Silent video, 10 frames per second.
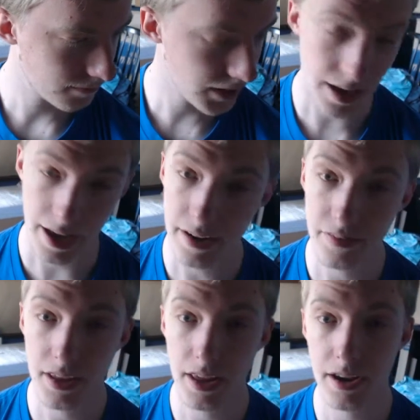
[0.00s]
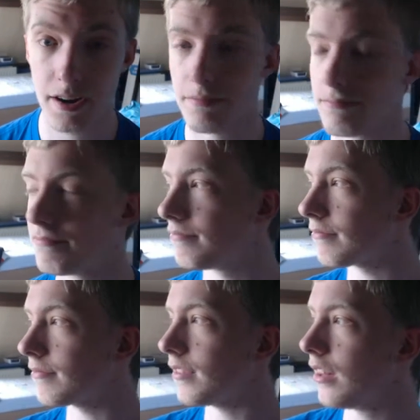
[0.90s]
Yeah, end of the year.
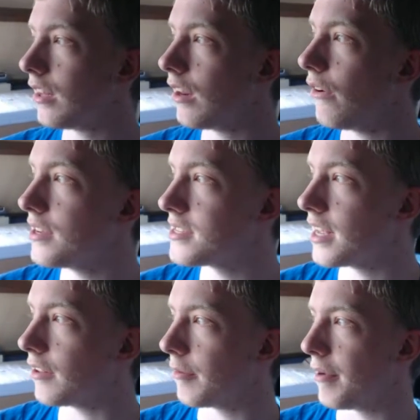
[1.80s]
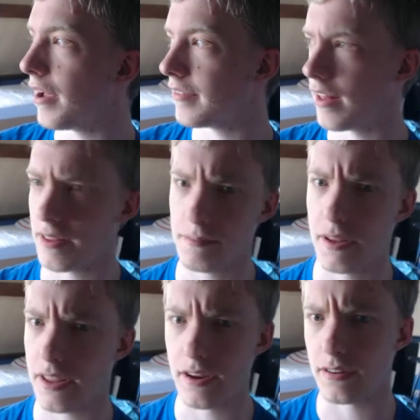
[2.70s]
I already said goodbye to like
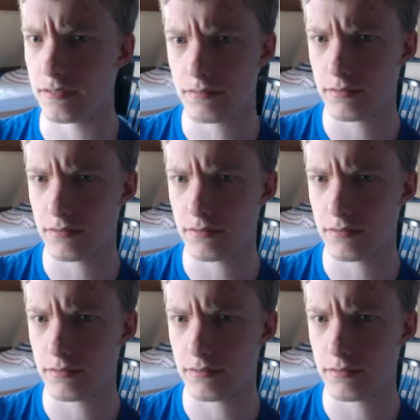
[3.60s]
my year,